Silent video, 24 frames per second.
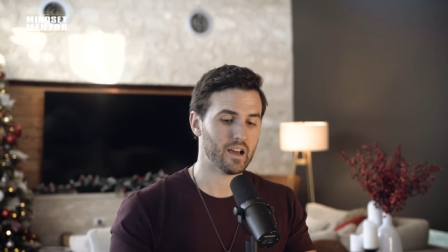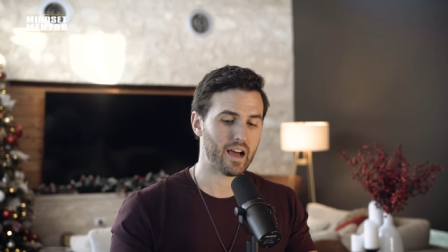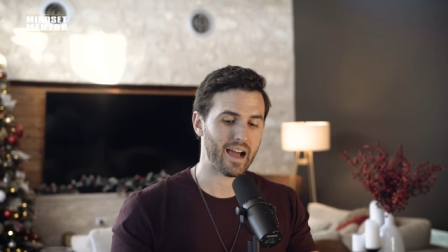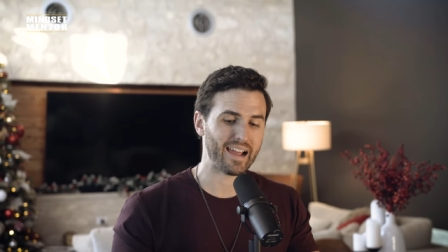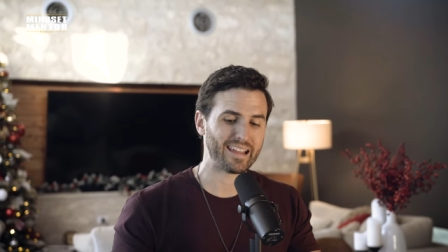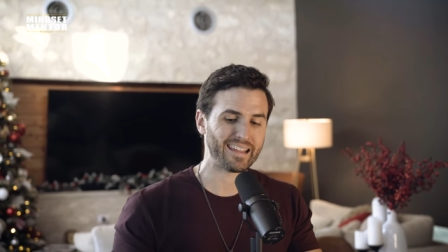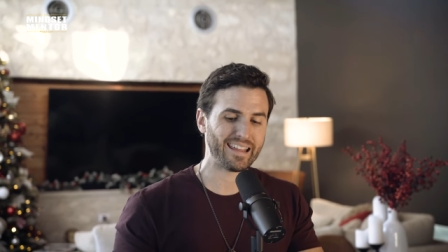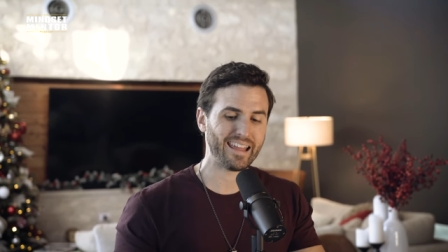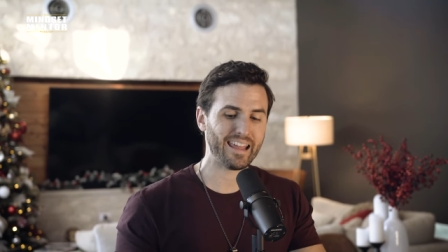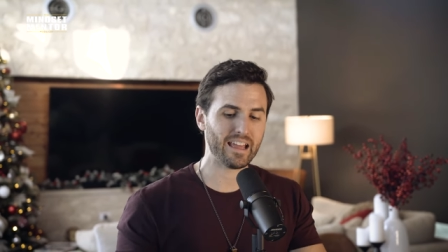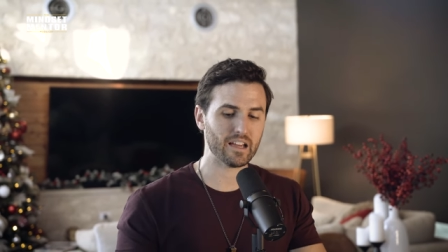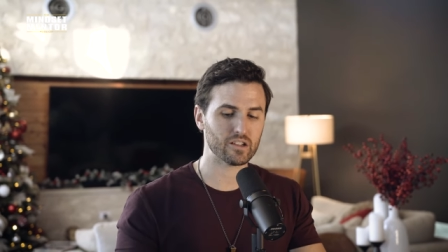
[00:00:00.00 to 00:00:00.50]
I
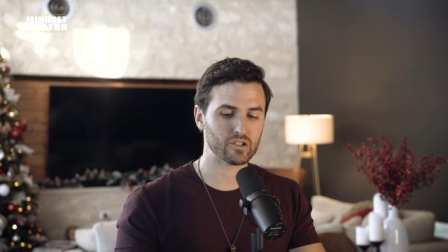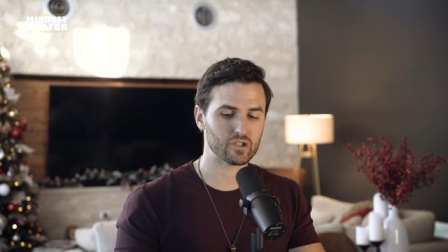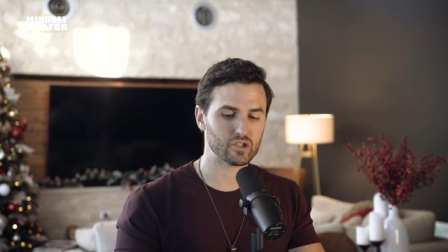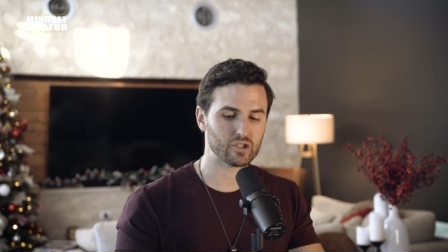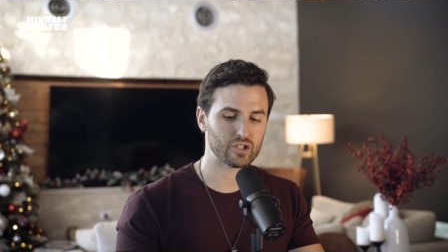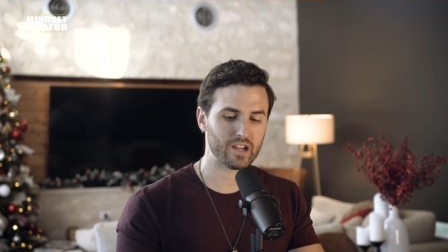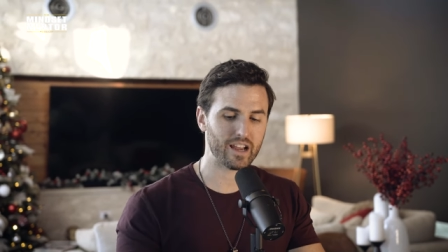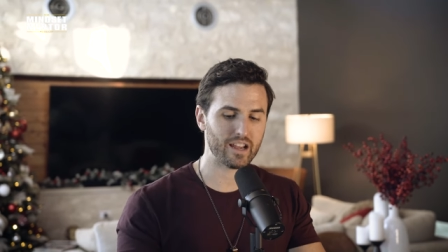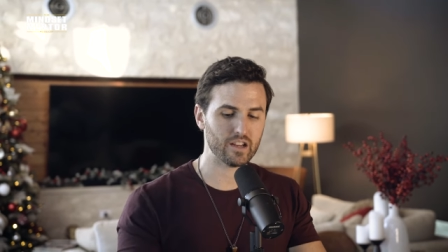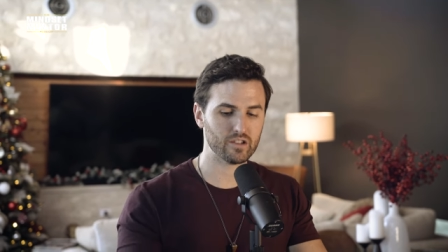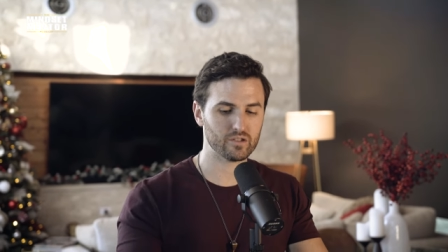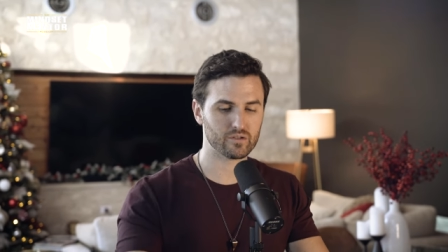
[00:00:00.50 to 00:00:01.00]
can't
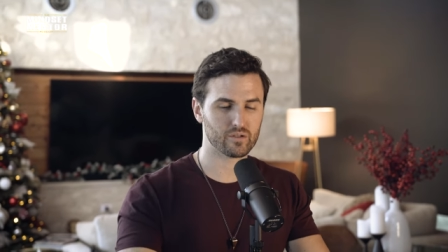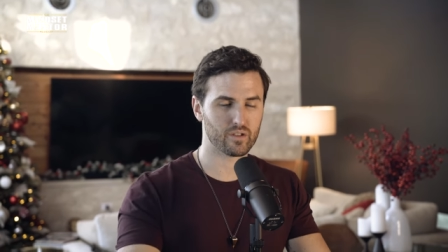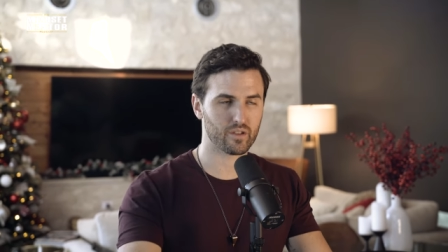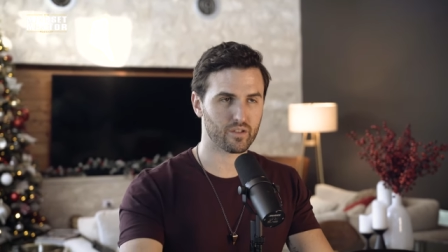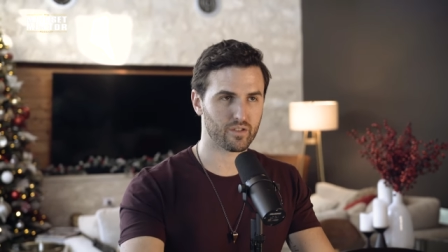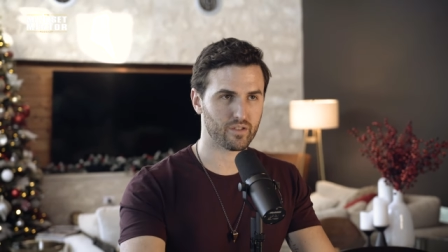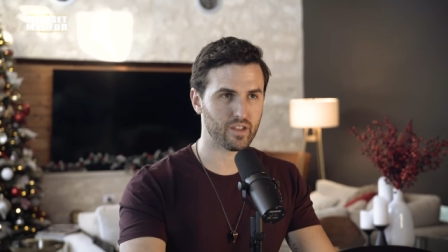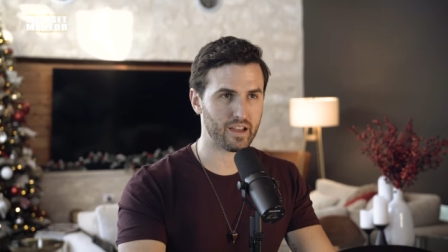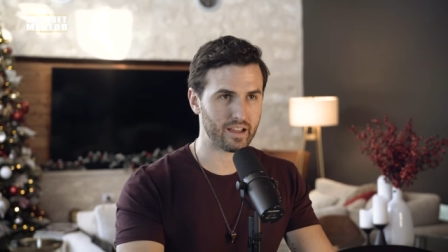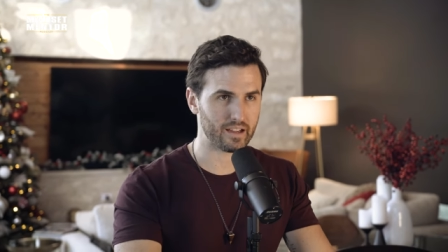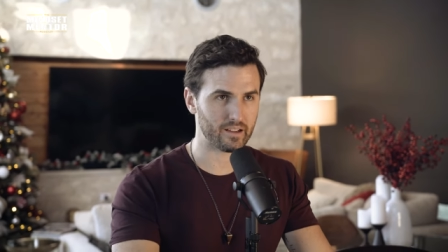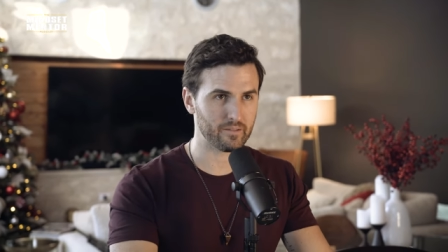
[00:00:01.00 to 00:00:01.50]
change the
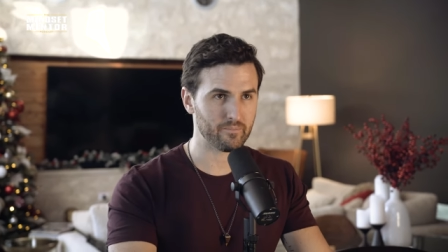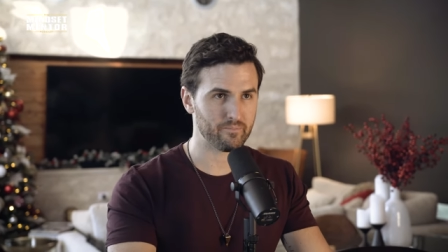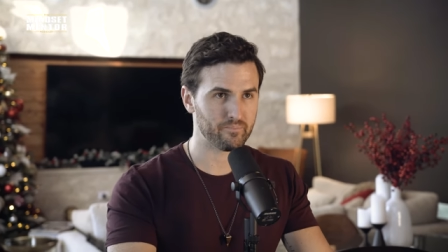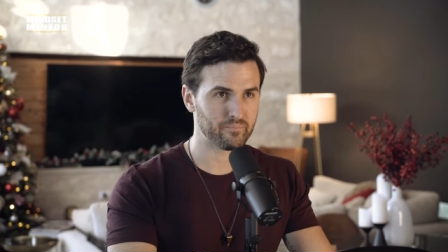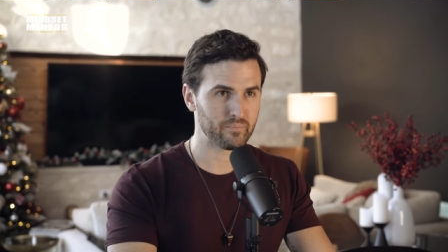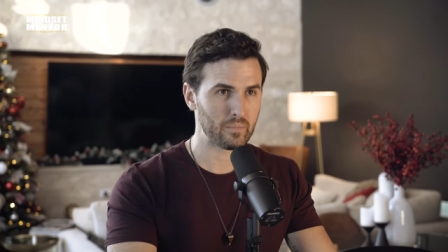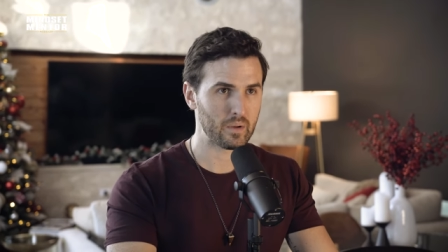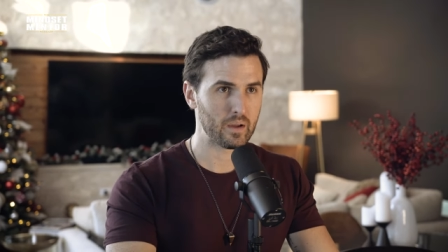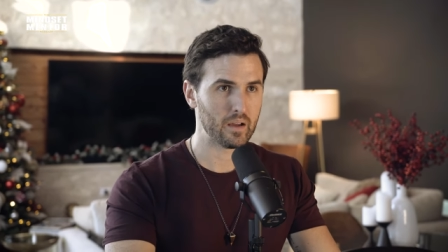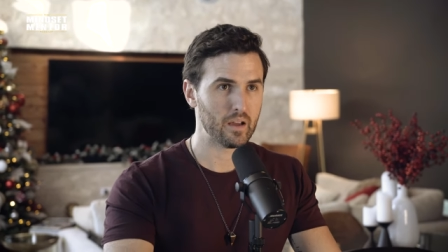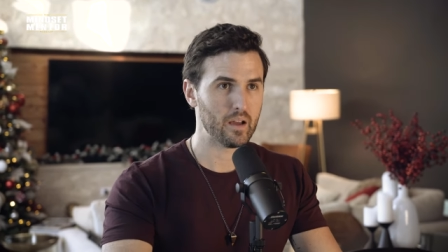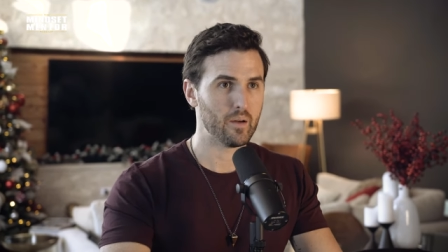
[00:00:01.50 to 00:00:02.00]

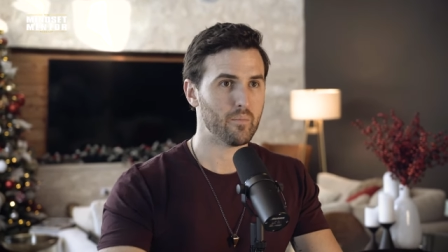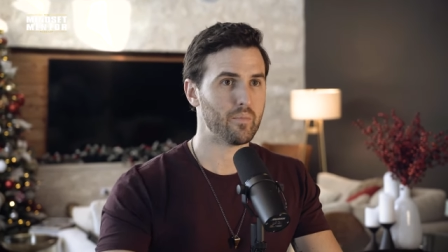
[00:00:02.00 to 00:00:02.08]
thing,